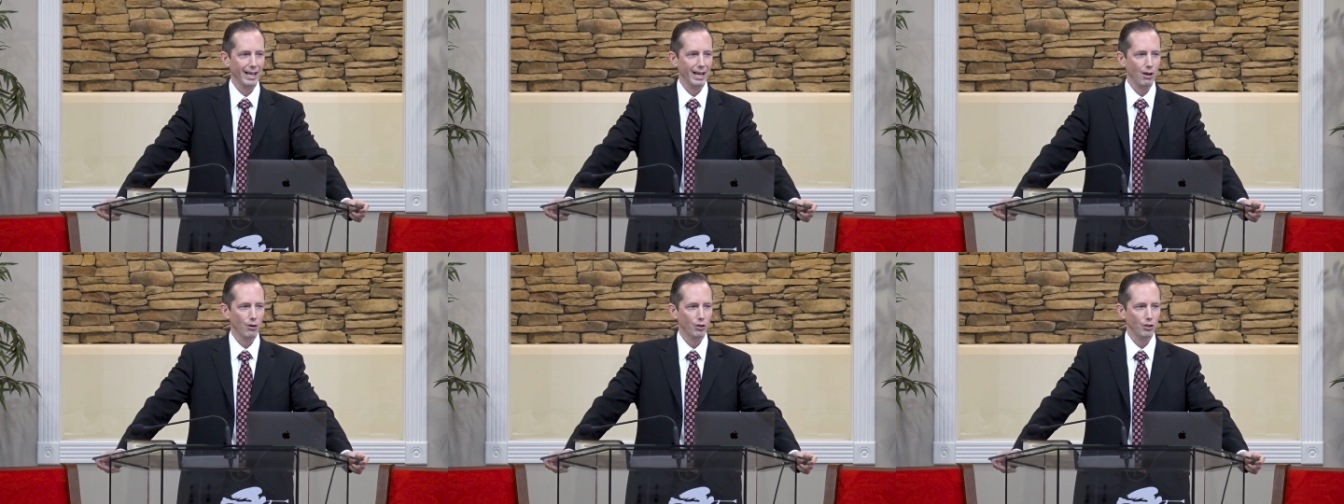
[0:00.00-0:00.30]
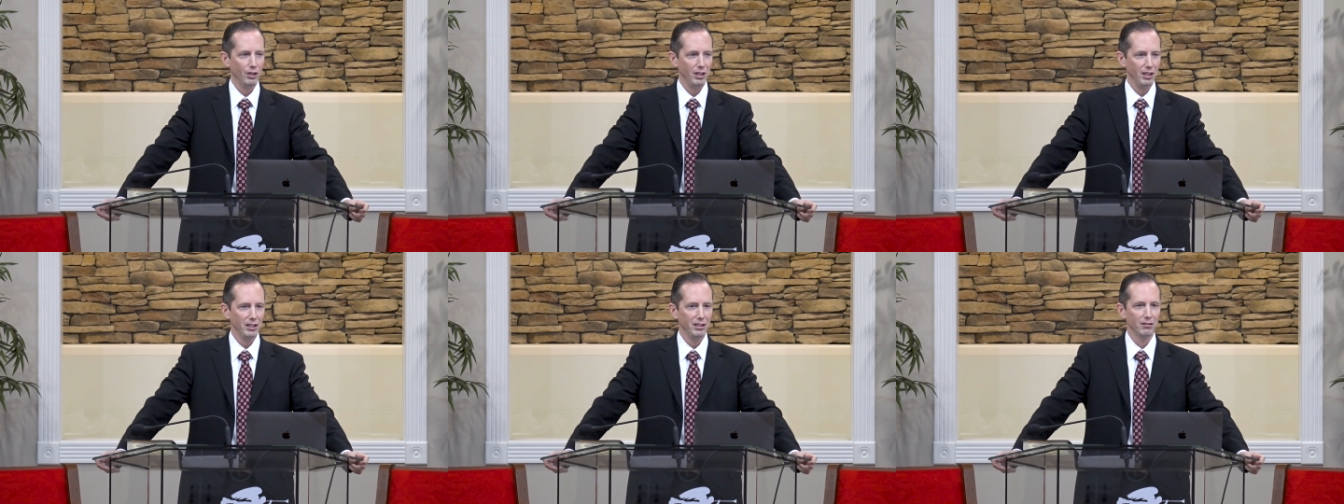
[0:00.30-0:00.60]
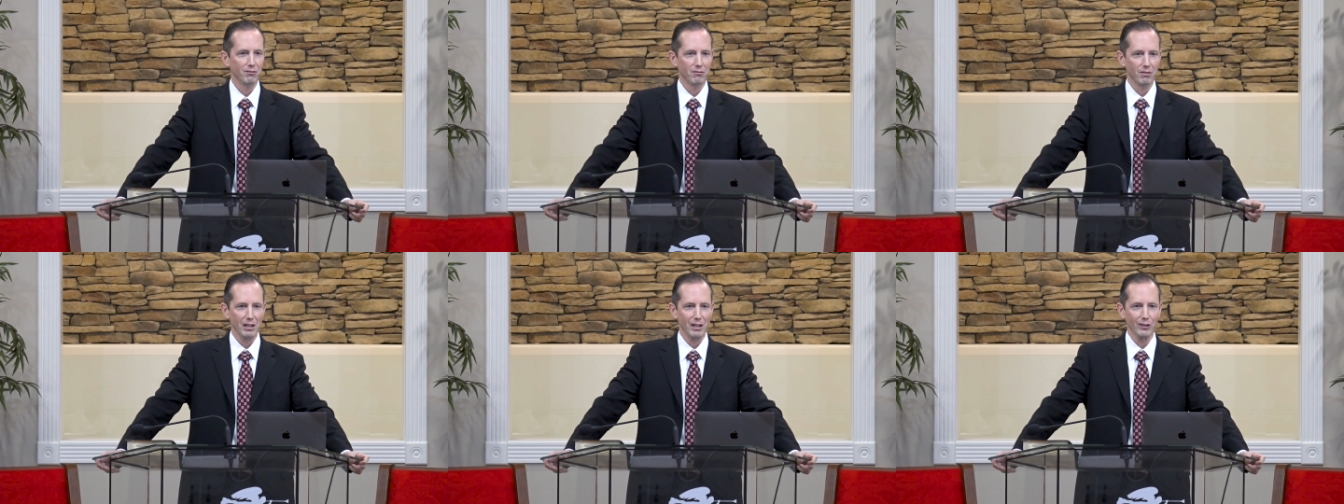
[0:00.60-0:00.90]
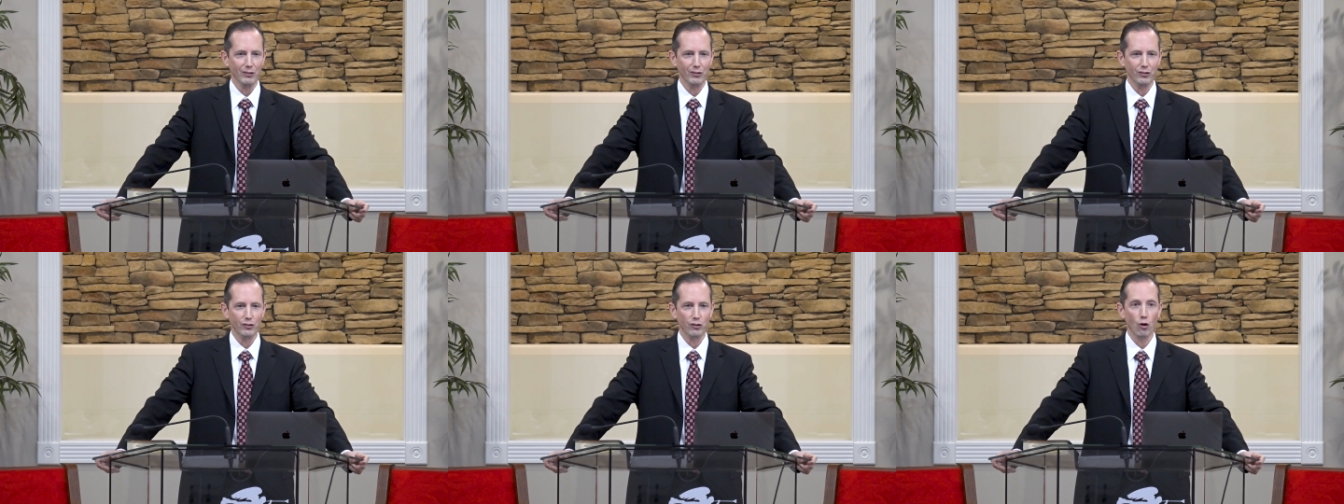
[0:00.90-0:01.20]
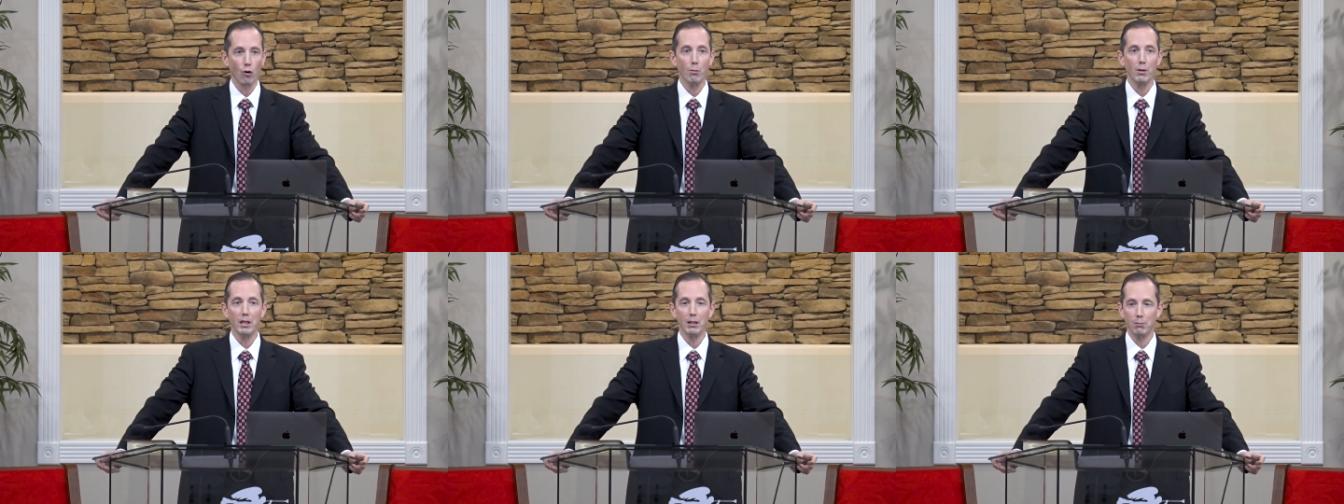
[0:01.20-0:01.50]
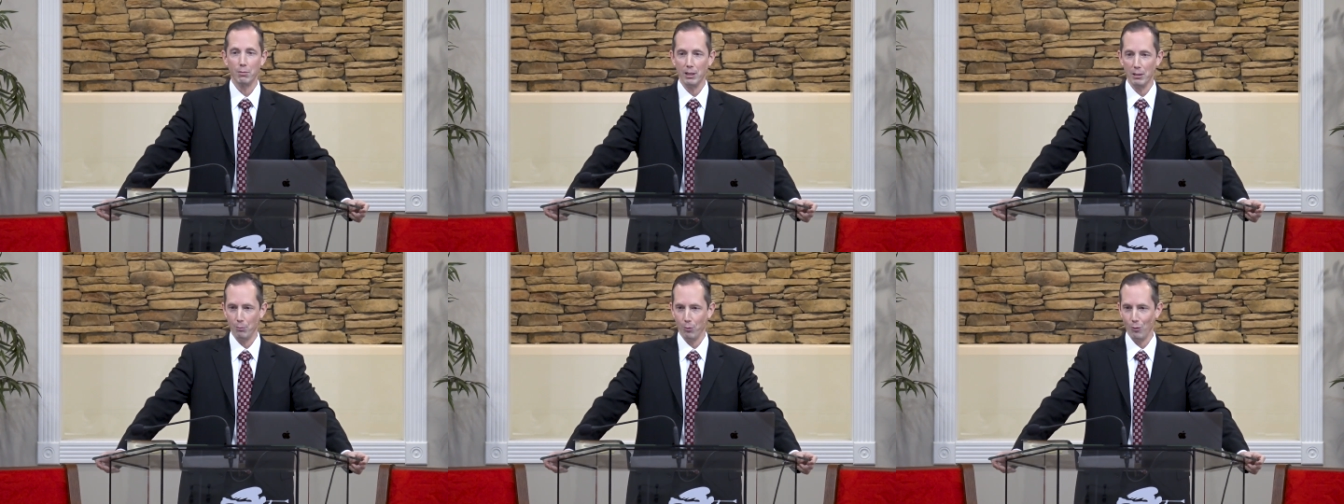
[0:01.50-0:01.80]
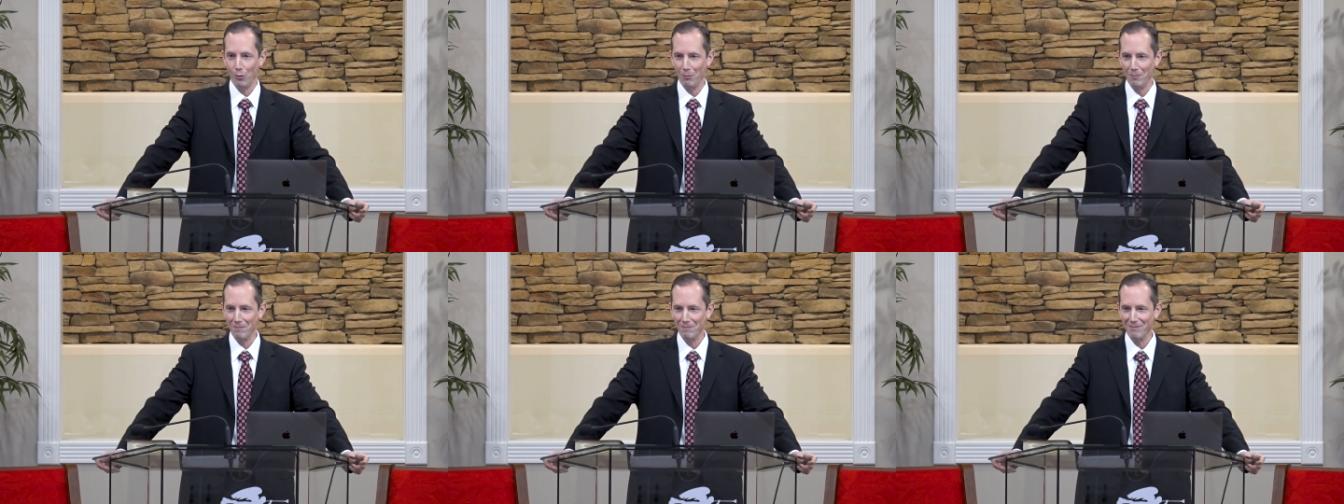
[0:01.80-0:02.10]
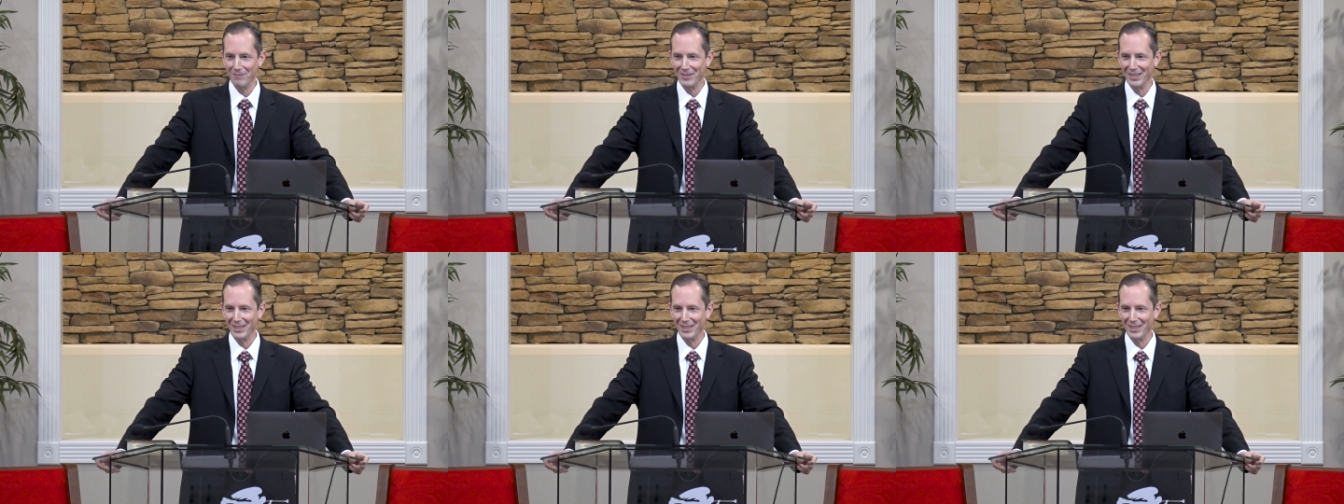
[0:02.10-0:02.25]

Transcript: how could he convince so many people